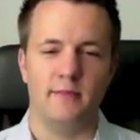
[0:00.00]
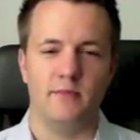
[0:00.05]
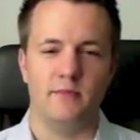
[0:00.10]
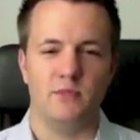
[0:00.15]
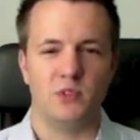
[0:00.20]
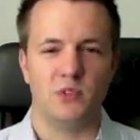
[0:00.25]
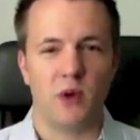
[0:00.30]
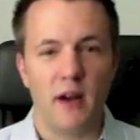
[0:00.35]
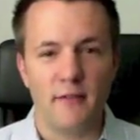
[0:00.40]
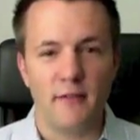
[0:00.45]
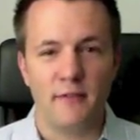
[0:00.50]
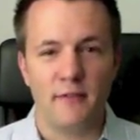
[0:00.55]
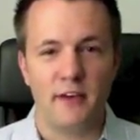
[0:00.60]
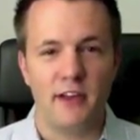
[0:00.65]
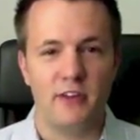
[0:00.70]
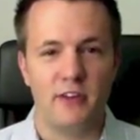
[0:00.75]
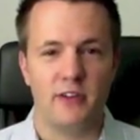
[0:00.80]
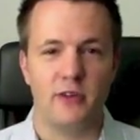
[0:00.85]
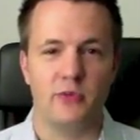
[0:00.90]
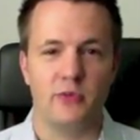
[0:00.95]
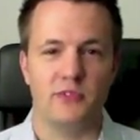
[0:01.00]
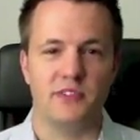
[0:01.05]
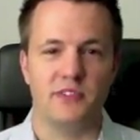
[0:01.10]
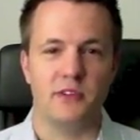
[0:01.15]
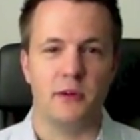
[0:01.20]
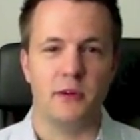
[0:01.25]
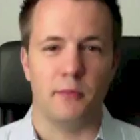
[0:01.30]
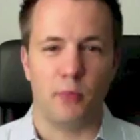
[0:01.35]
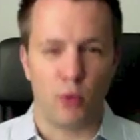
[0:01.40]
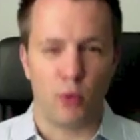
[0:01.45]
So I figured it was an
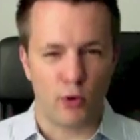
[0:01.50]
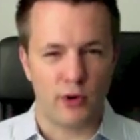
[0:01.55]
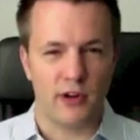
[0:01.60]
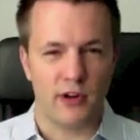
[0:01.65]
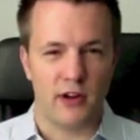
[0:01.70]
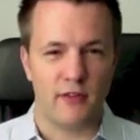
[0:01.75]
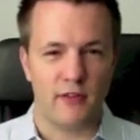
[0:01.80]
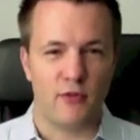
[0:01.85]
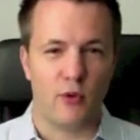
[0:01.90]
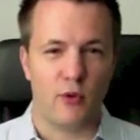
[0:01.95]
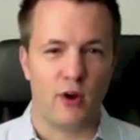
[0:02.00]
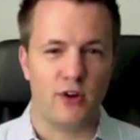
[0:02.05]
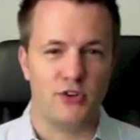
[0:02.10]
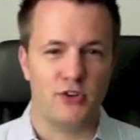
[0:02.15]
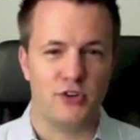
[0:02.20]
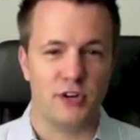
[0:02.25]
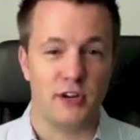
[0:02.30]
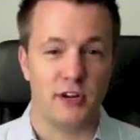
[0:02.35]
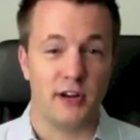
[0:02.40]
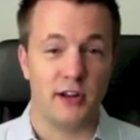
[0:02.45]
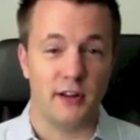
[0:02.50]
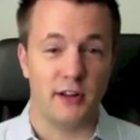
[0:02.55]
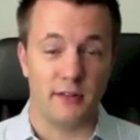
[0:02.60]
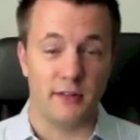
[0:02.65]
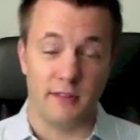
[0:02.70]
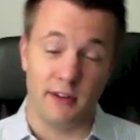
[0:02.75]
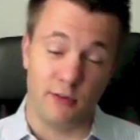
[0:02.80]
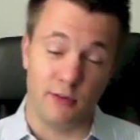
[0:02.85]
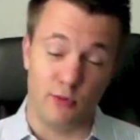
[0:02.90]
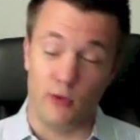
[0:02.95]
important enough question and
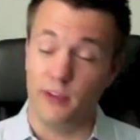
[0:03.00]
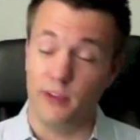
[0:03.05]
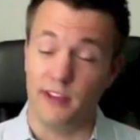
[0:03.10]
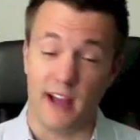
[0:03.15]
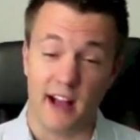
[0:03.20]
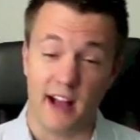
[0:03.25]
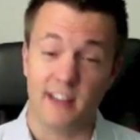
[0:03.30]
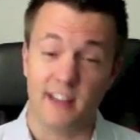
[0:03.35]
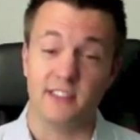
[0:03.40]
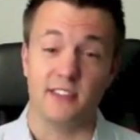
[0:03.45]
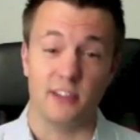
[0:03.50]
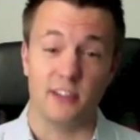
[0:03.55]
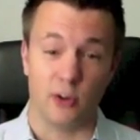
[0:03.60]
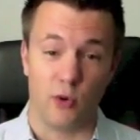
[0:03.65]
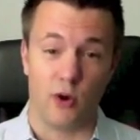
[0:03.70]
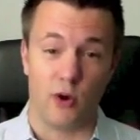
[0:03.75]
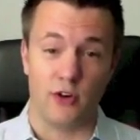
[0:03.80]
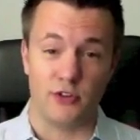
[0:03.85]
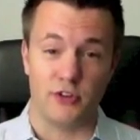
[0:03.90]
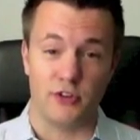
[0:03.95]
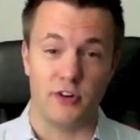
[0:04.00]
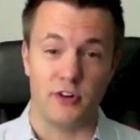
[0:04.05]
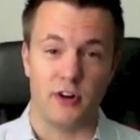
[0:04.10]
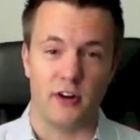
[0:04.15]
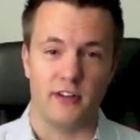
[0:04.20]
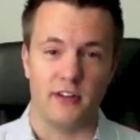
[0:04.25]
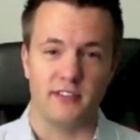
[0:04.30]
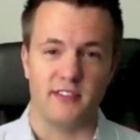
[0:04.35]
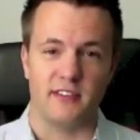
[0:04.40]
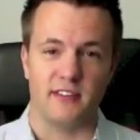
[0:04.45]
a really excellent question,
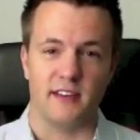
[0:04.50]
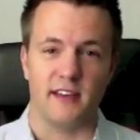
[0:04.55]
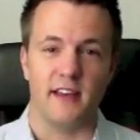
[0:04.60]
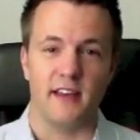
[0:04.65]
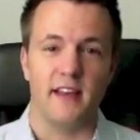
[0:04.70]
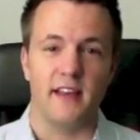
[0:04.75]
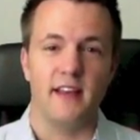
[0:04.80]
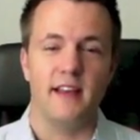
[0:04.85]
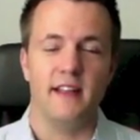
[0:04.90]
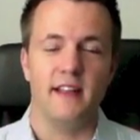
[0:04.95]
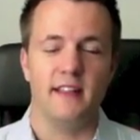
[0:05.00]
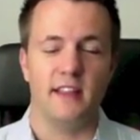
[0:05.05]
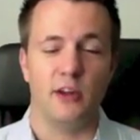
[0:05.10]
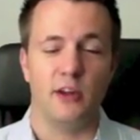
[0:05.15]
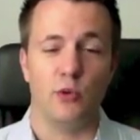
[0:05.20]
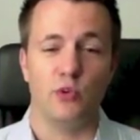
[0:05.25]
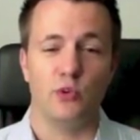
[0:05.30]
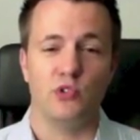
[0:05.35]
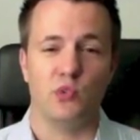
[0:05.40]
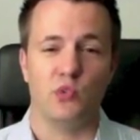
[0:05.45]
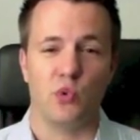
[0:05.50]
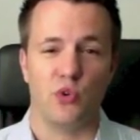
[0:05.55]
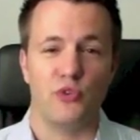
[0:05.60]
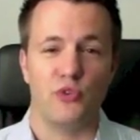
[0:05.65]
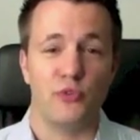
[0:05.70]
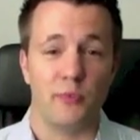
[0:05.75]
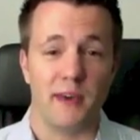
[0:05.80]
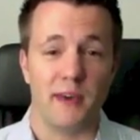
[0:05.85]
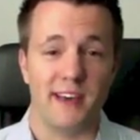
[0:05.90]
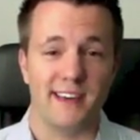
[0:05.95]
honestly, that it was
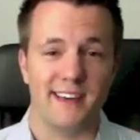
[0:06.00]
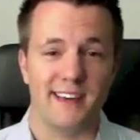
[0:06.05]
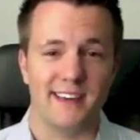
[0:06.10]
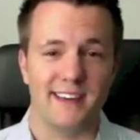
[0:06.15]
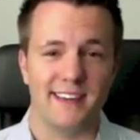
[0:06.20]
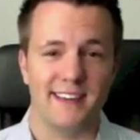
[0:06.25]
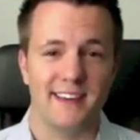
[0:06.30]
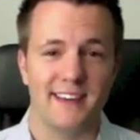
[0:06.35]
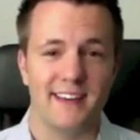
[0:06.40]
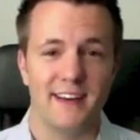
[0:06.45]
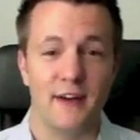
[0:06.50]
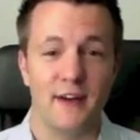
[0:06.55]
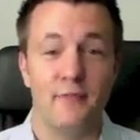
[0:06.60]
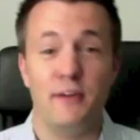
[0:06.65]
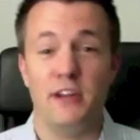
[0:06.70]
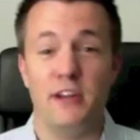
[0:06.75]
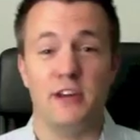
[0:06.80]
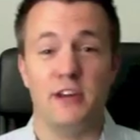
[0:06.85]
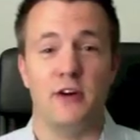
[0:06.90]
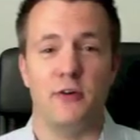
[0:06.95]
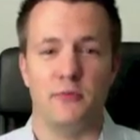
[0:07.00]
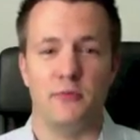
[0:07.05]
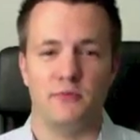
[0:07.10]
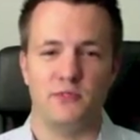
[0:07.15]
worth making a video.